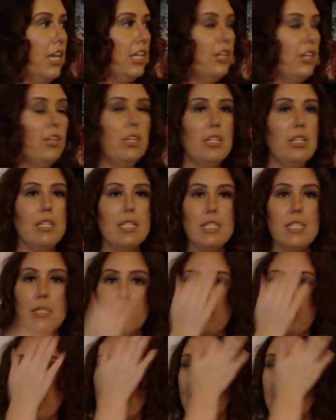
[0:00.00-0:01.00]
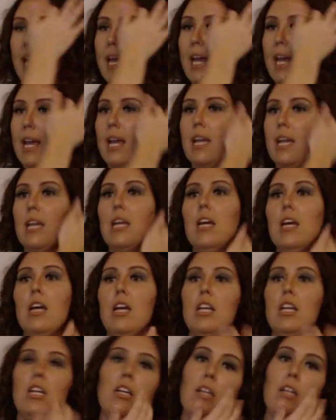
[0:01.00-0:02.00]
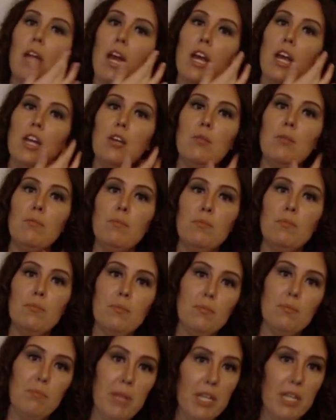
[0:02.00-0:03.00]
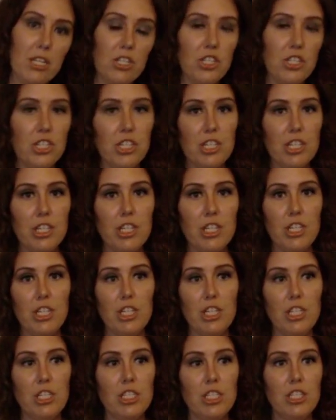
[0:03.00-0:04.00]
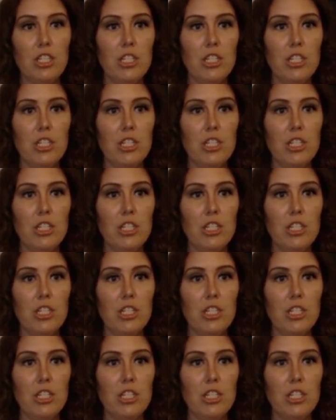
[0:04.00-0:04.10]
You can display, pictures.